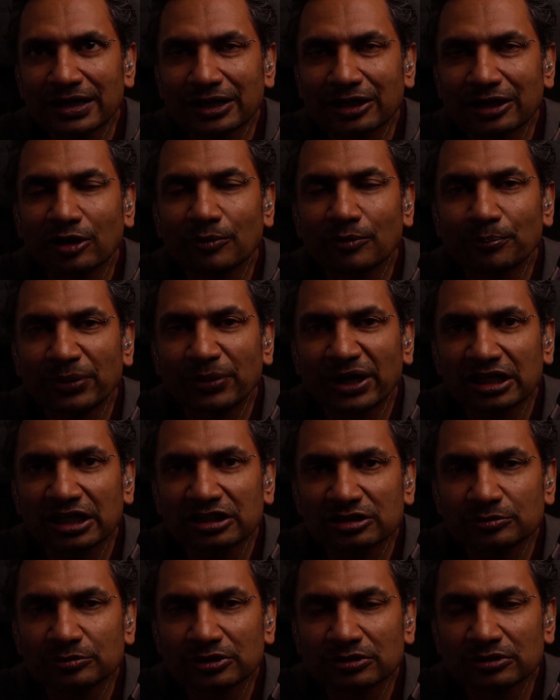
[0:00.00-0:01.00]

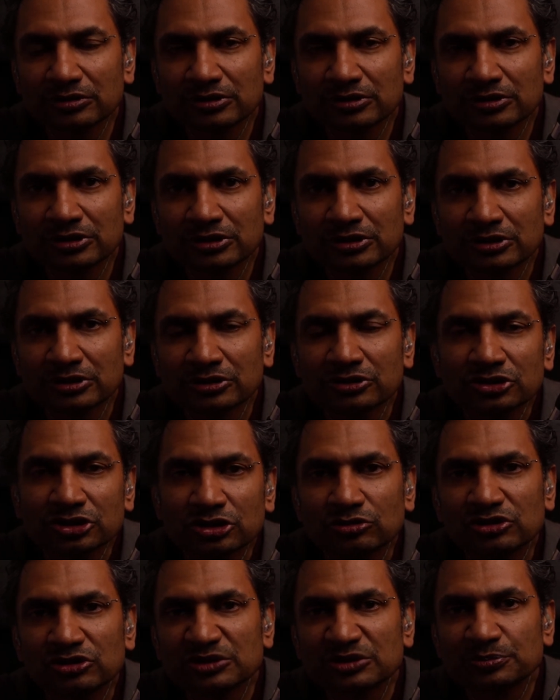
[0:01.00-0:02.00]
comparable
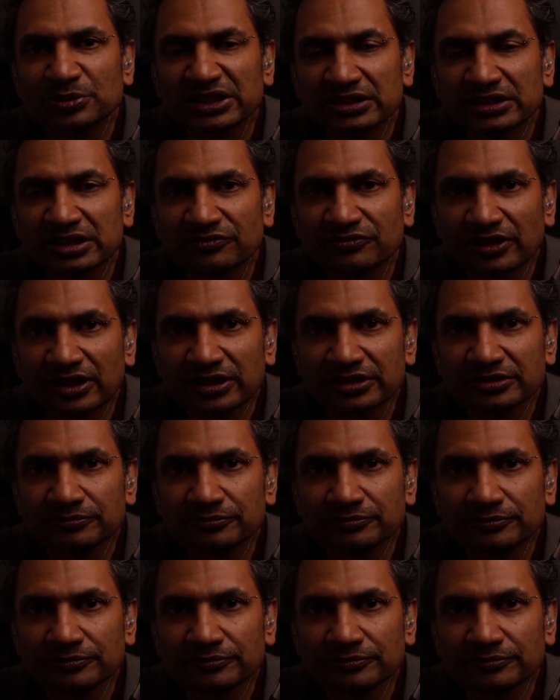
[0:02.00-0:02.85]
to a speeding fine.